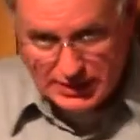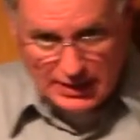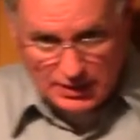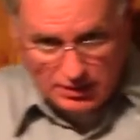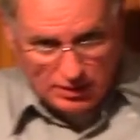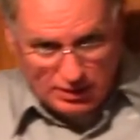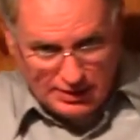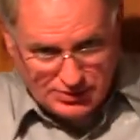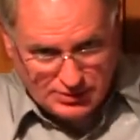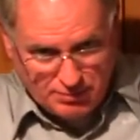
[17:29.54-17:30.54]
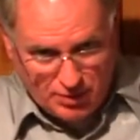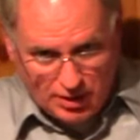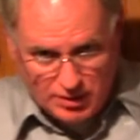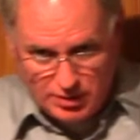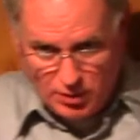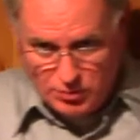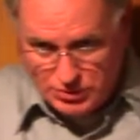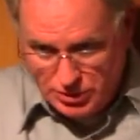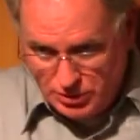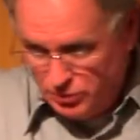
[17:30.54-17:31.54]
again list them under those
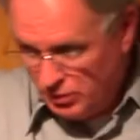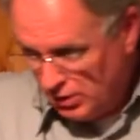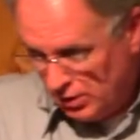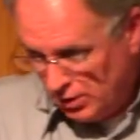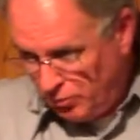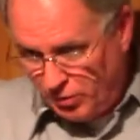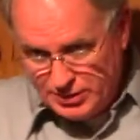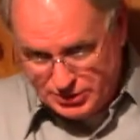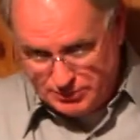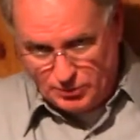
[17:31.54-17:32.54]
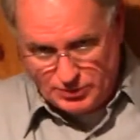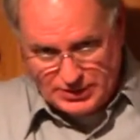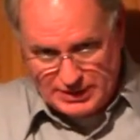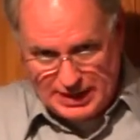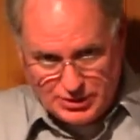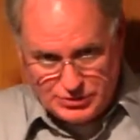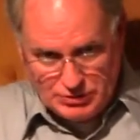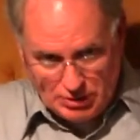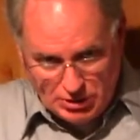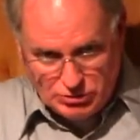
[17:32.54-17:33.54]
two principles, and that is
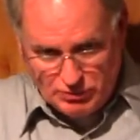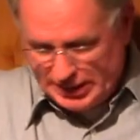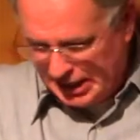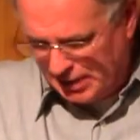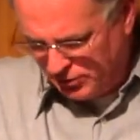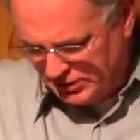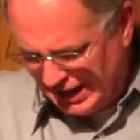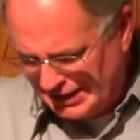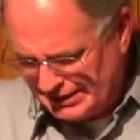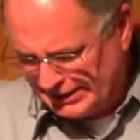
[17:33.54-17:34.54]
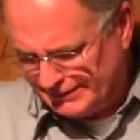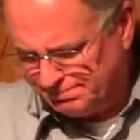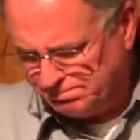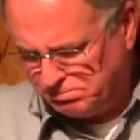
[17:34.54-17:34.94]
nurturing and protecting.